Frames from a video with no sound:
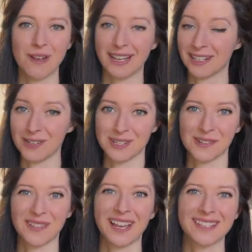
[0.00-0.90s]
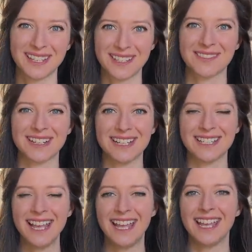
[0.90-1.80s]
including all the accessories
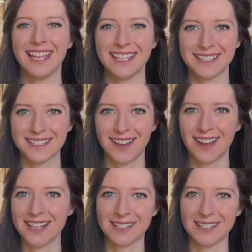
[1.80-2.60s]
inside,